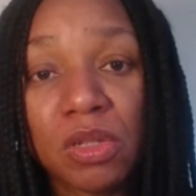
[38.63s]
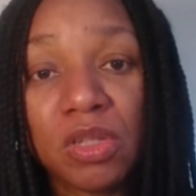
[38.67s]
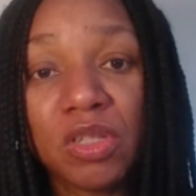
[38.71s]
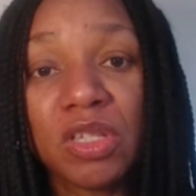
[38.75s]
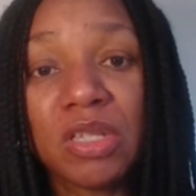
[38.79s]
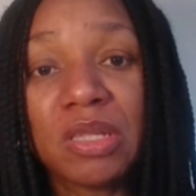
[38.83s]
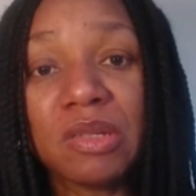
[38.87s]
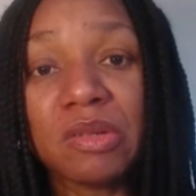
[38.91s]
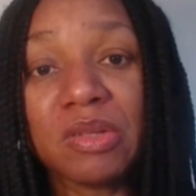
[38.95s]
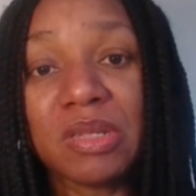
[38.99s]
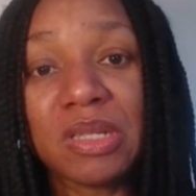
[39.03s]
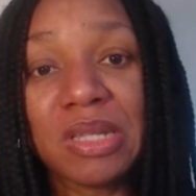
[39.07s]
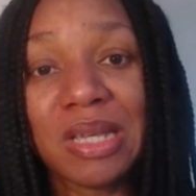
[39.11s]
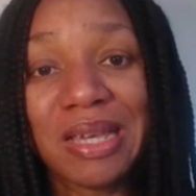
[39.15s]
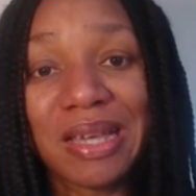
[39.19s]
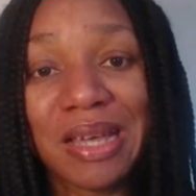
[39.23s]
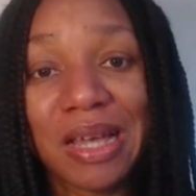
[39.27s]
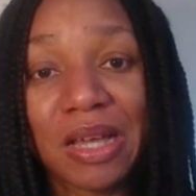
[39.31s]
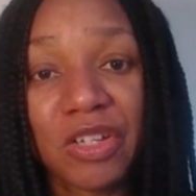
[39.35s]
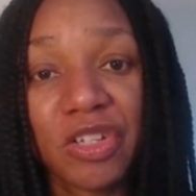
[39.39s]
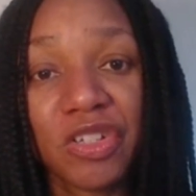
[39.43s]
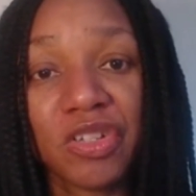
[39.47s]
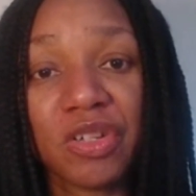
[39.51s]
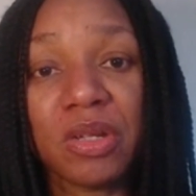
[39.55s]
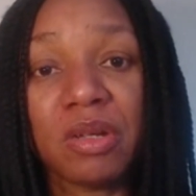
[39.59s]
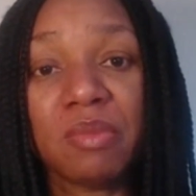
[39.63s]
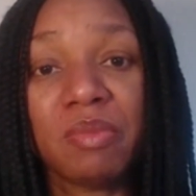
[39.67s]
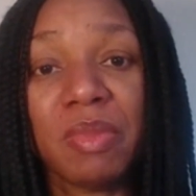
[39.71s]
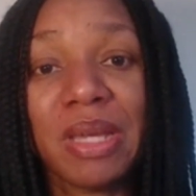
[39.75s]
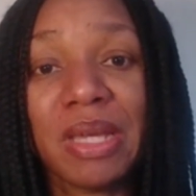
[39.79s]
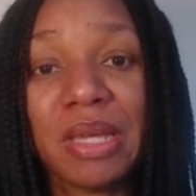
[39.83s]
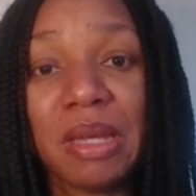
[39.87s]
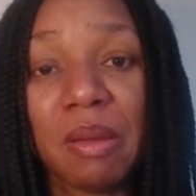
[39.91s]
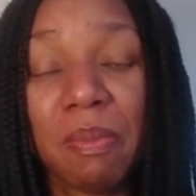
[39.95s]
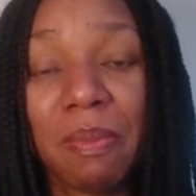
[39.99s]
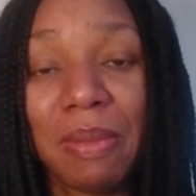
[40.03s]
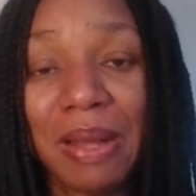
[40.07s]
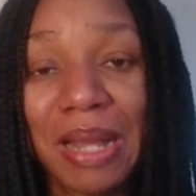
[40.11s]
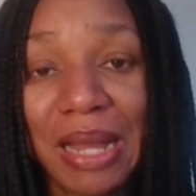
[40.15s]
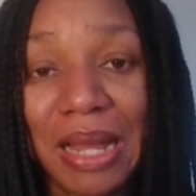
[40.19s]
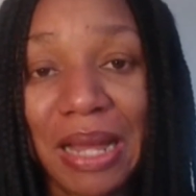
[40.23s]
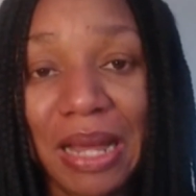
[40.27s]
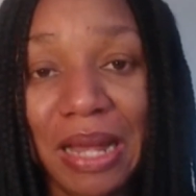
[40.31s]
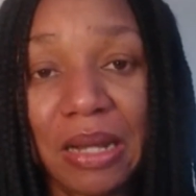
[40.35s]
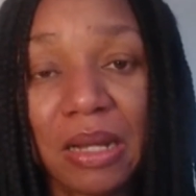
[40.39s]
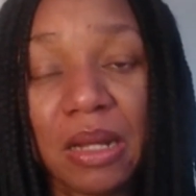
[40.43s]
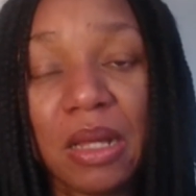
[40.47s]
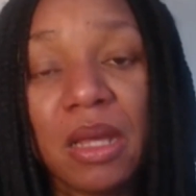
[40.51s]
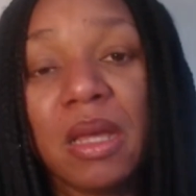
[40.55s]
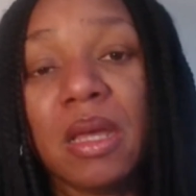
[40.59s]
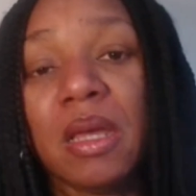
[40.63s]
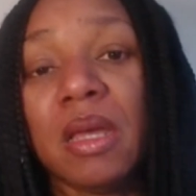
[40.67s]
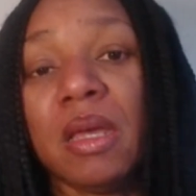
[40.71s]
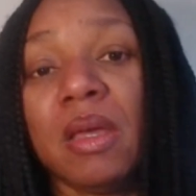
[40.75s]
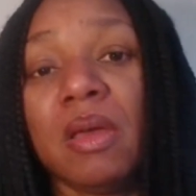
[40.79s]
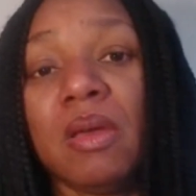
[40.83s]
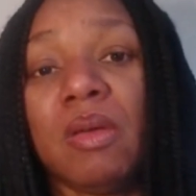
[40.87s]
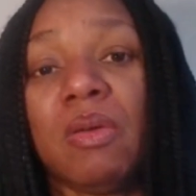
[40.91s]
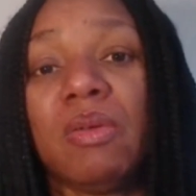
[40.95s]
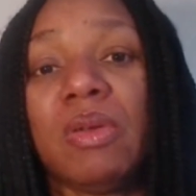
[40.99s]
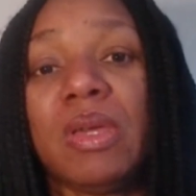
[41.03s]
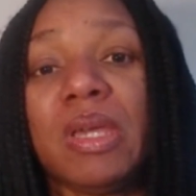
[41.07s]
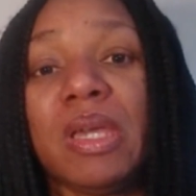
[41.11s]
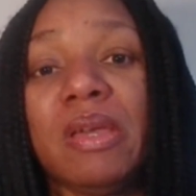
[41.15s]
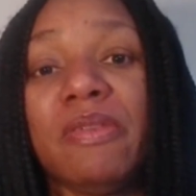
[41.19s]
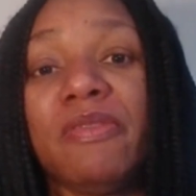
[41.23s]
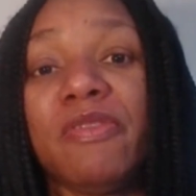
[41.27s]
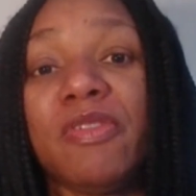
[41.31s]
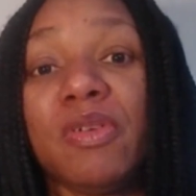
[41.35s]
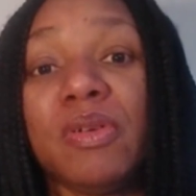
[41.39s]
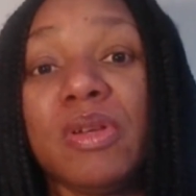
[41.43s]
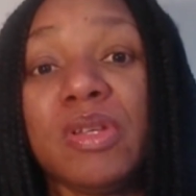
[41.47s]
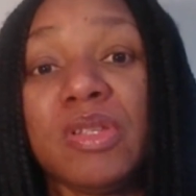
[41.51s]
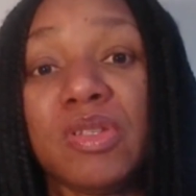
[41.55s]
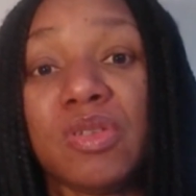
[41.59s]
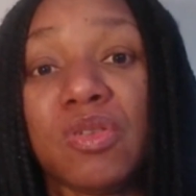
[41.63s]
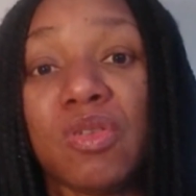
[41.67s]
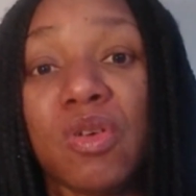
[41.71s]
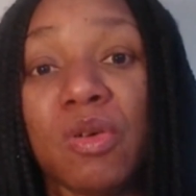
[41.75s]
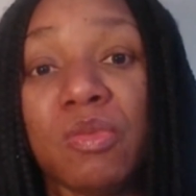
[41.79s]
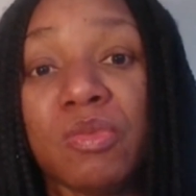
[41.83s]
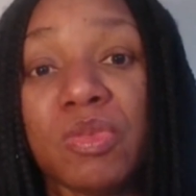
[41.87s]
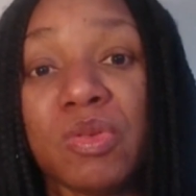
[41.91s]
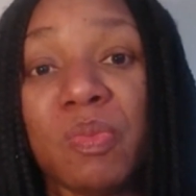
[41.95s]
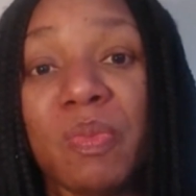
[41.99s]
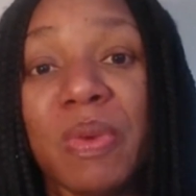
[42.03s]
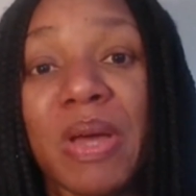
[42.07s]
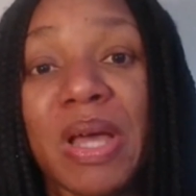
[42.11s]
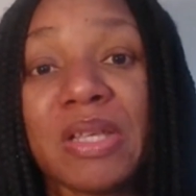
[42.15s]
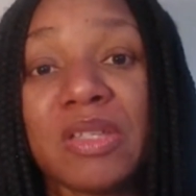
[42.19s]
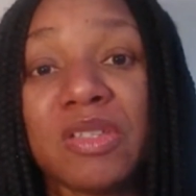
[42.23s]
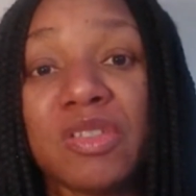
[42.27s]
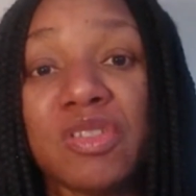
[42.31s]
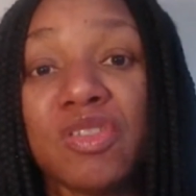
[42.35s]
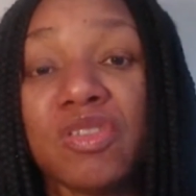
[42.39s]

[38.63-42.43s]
You need to take action, make a plan, okay, for it to come to pass.